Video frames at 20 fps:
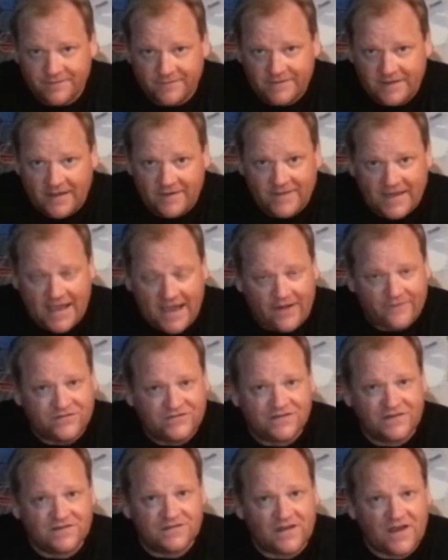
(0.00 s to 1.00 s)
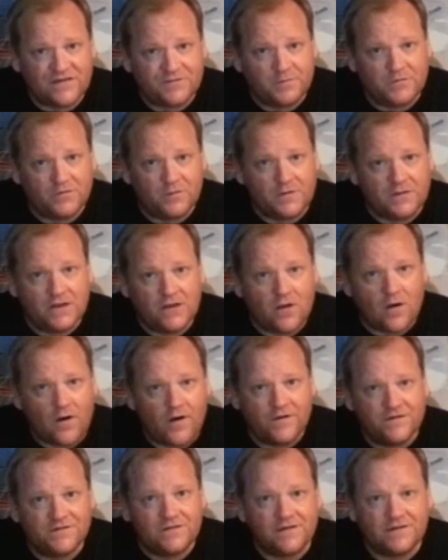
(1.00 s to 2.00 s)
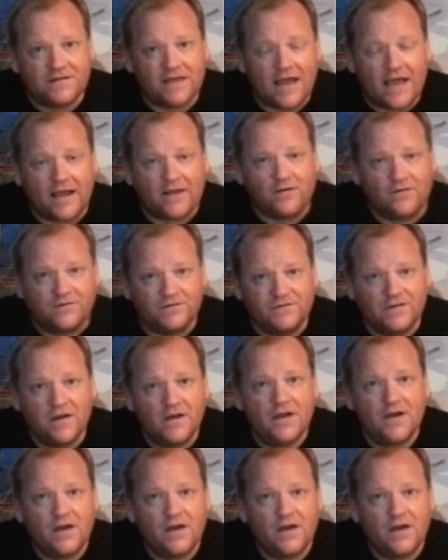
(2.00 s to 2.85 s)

Okay, they have success between the guards and the tackles,